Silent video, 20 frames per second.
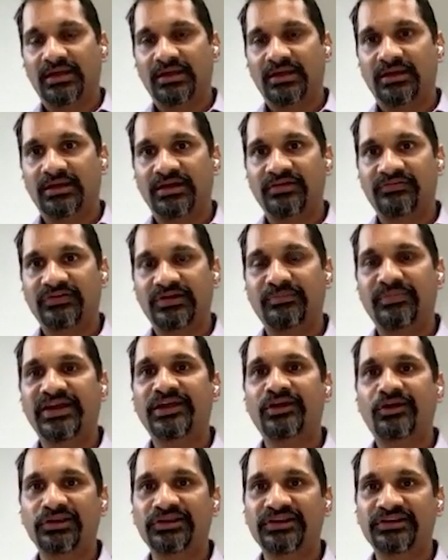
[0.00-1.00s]
from my
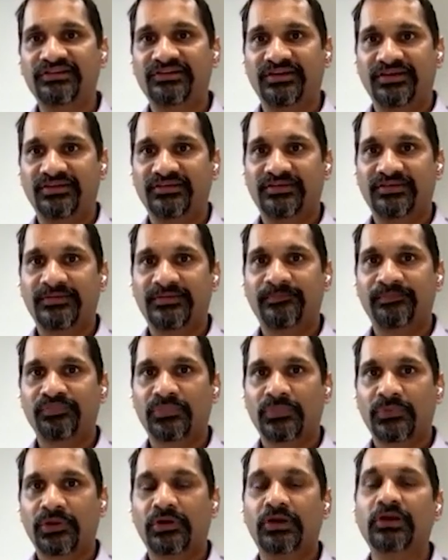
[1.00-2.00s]
college days.
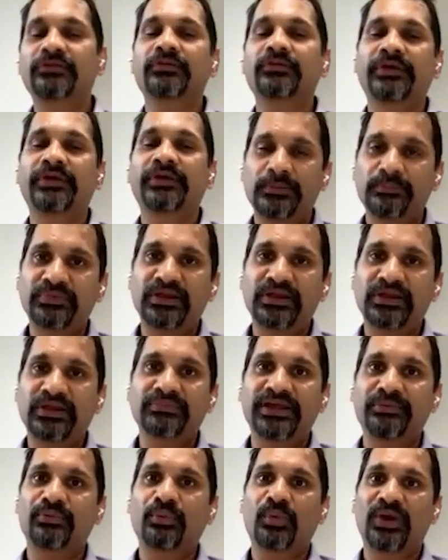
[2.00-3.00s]
Also helped that my